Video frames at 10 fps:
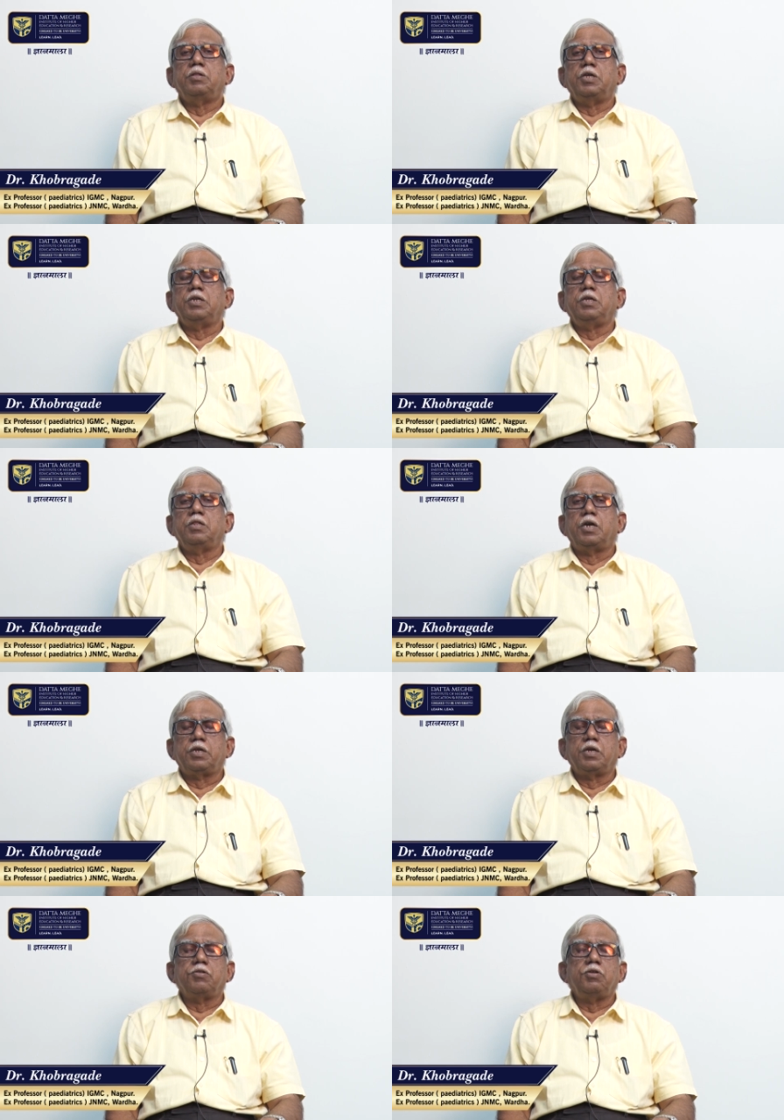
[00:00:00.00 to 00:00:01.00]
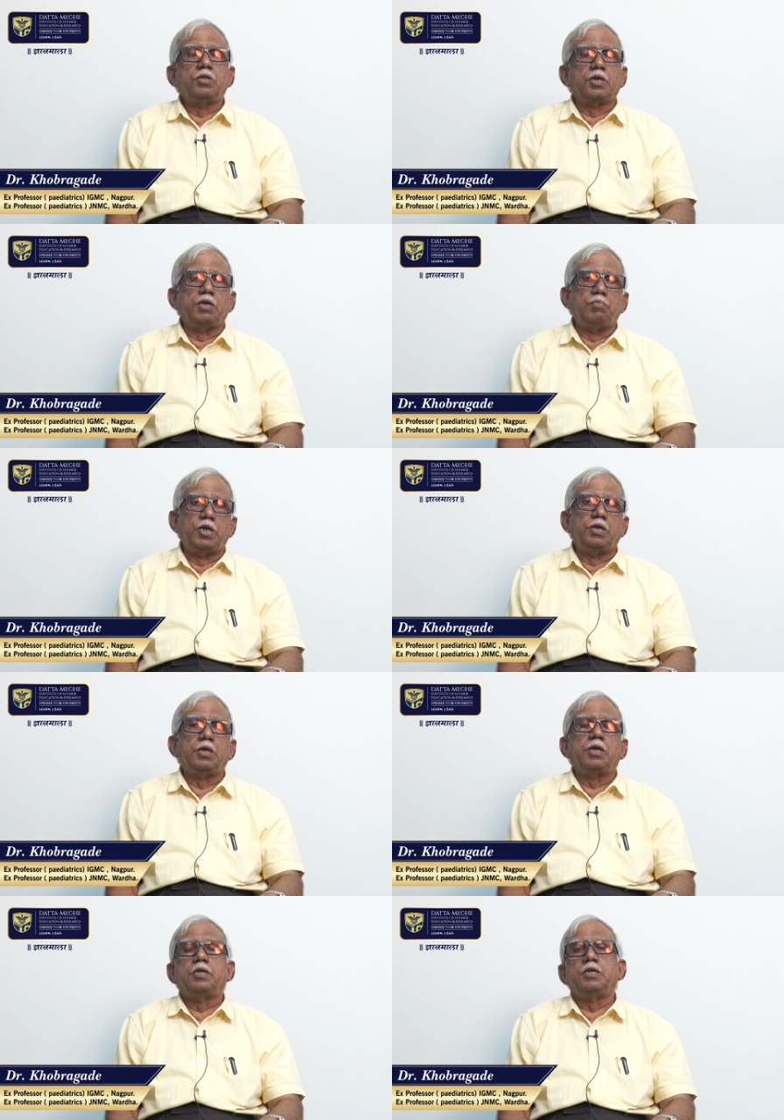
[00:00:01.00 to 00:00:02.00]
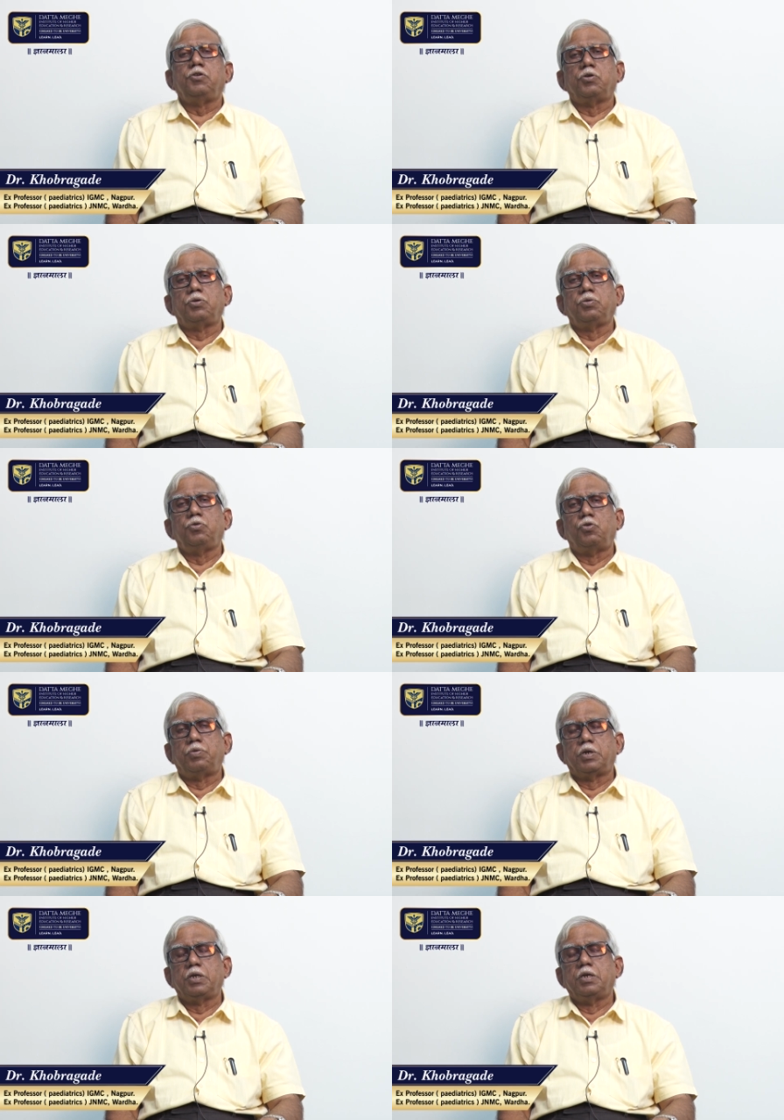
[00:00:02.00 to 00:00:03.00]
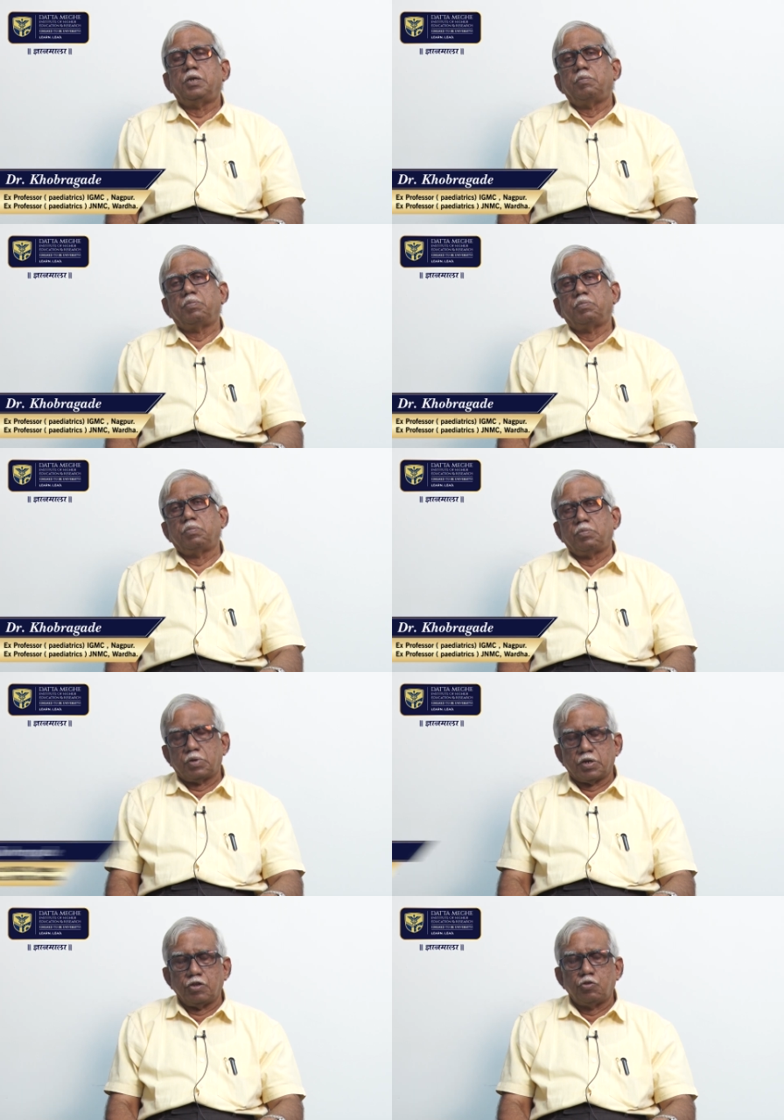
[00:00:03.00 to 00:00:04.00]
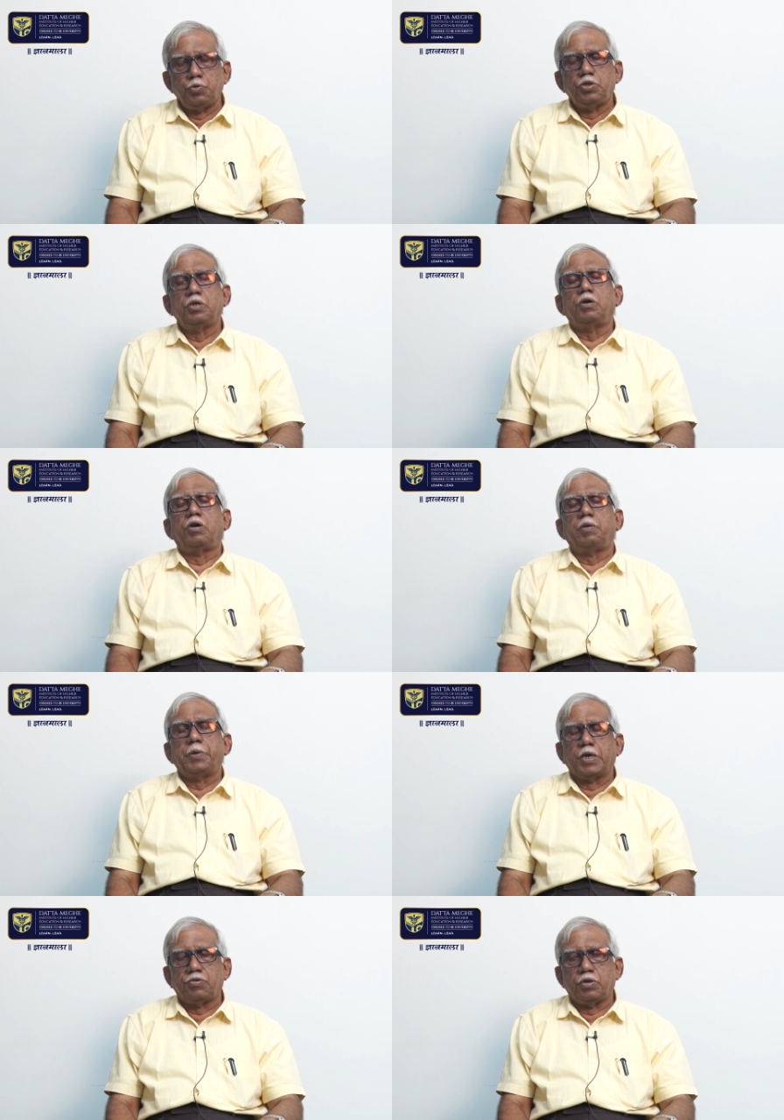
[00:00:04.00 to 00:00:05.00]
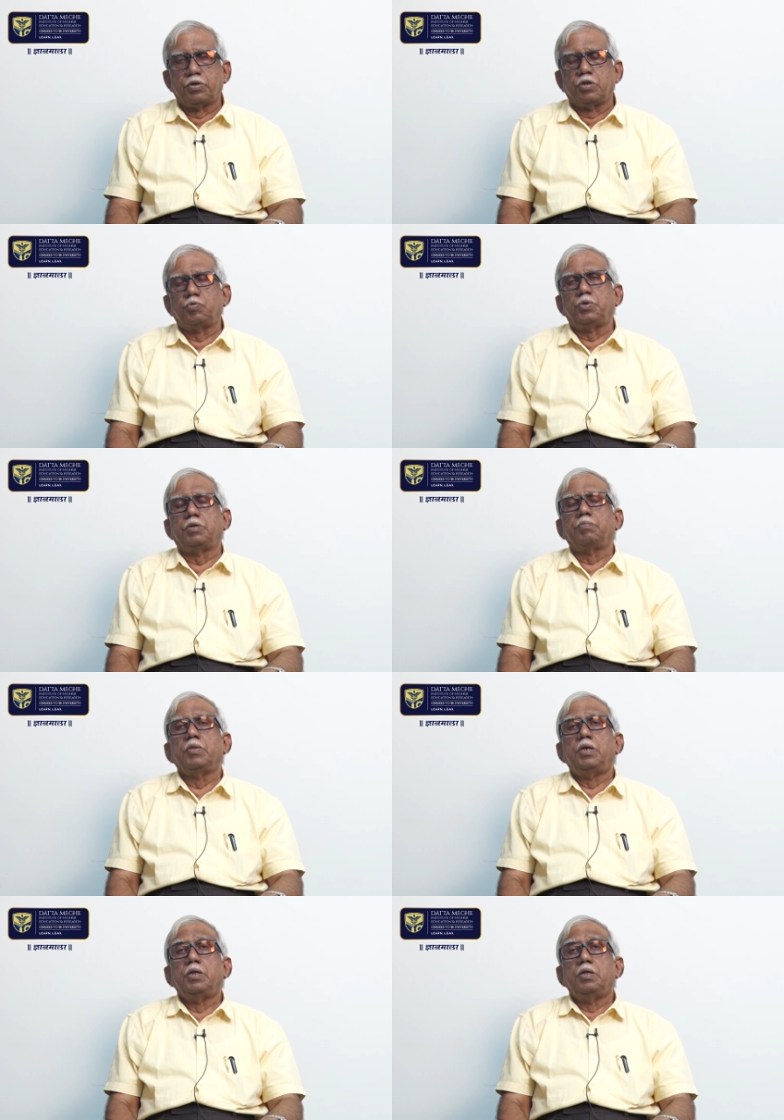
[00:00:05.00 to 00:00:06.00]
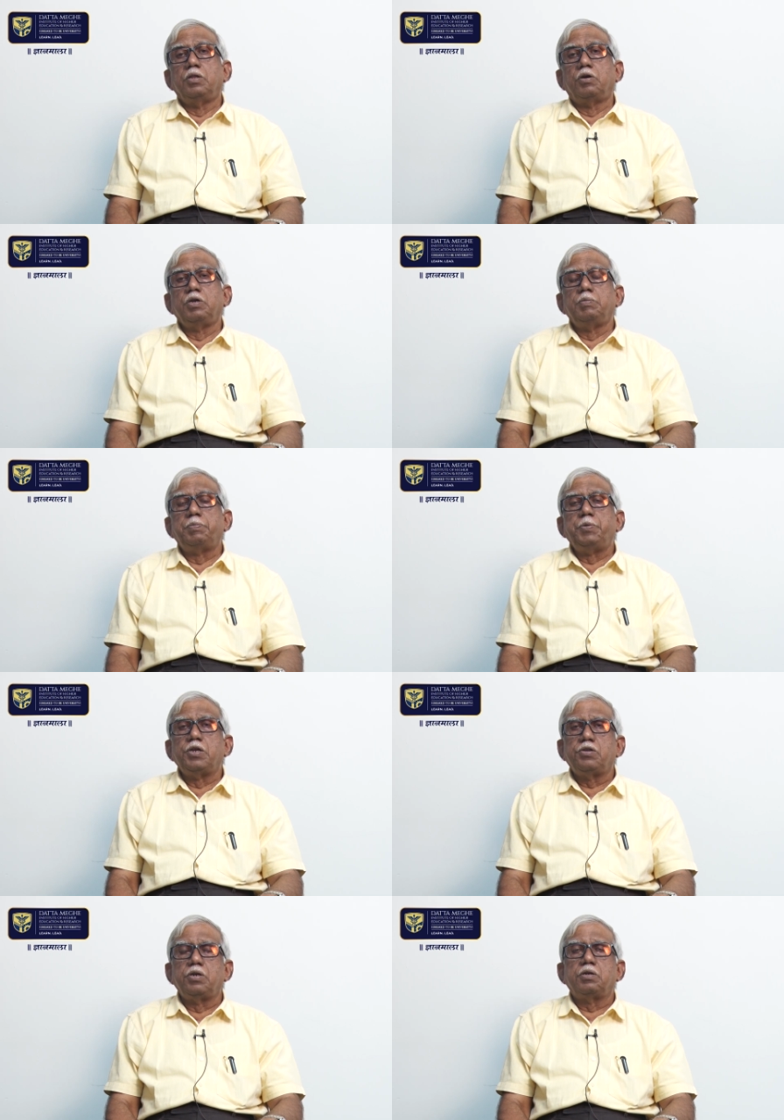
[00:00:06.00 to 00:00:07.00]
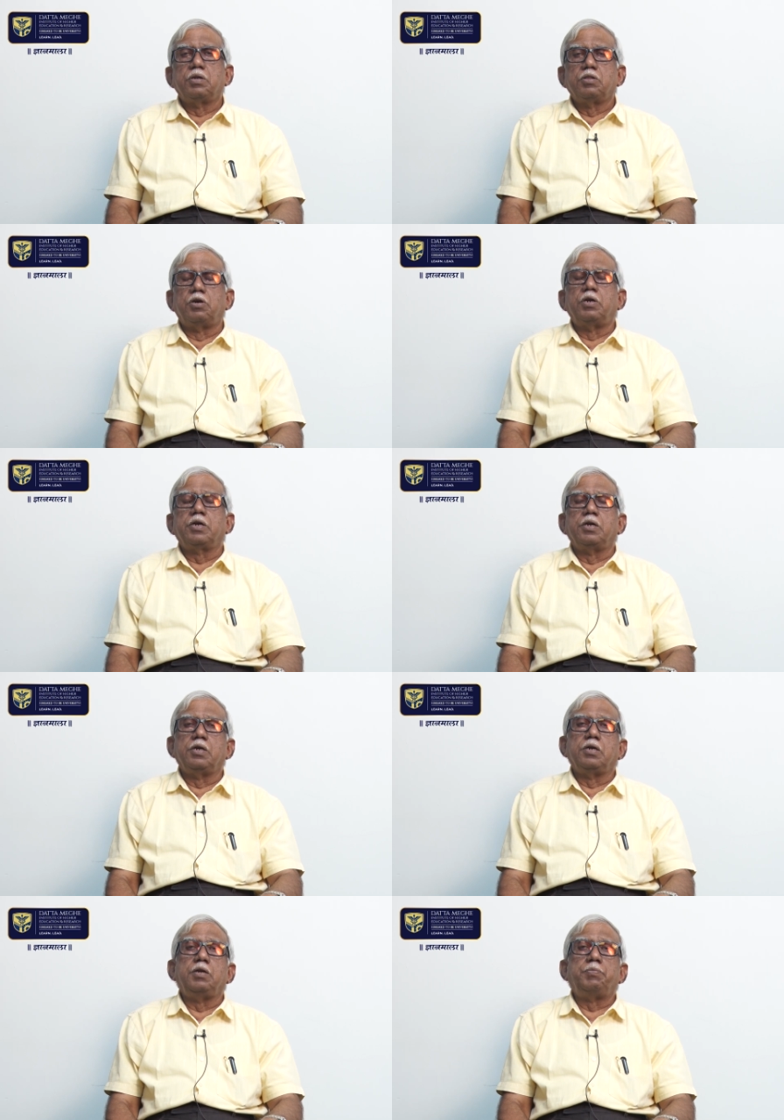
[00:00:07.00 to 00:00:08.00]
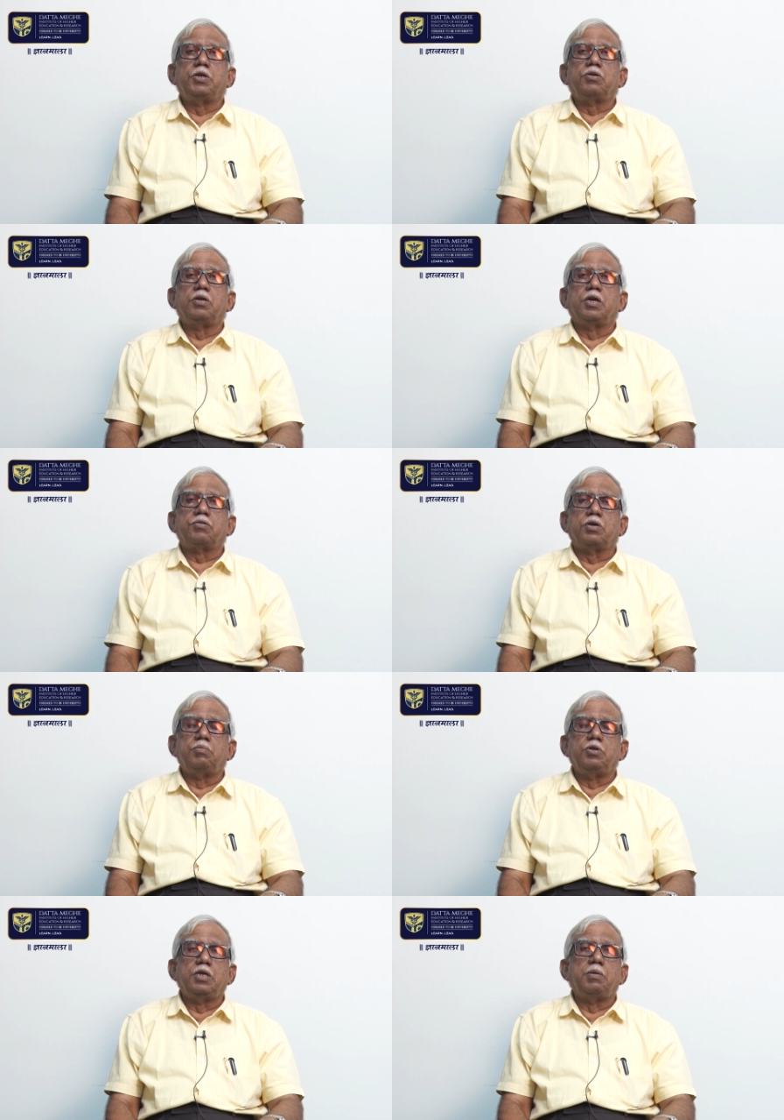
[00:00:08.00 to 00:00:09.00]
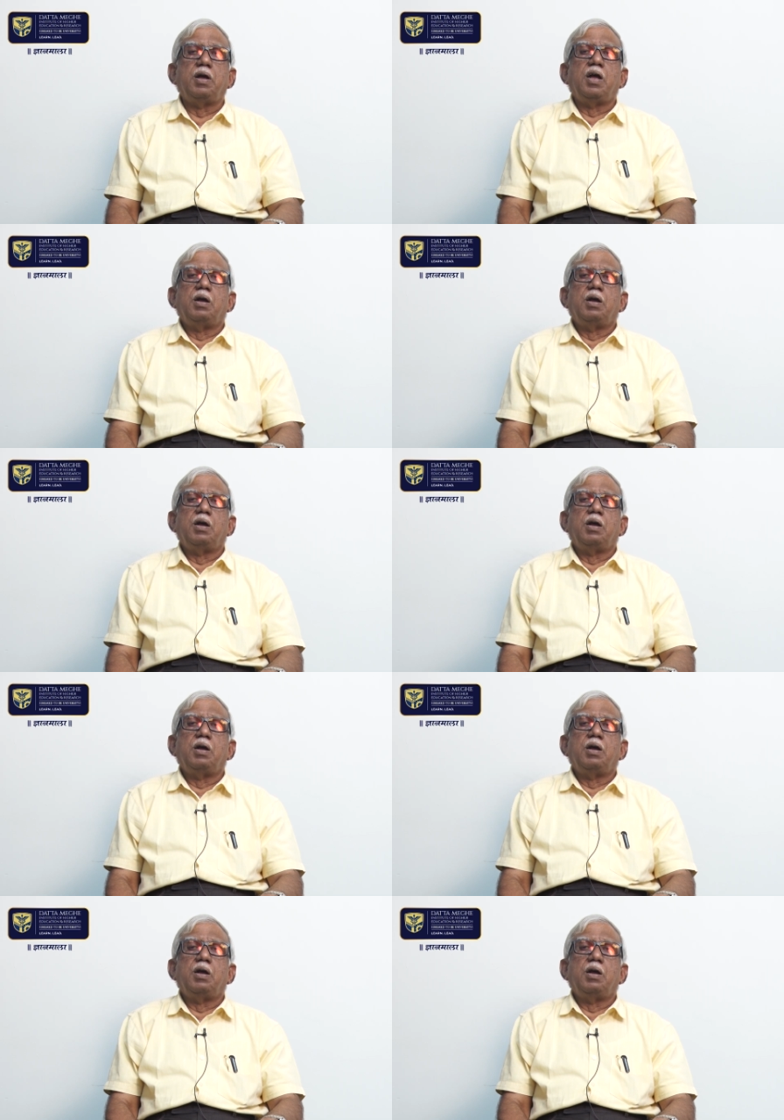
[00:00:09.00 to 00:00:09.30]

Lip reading: then in that case he is again bleeding, and then you have to go for a transfusion or a paxil transfusion. Now, if the patient, third category, patient has come in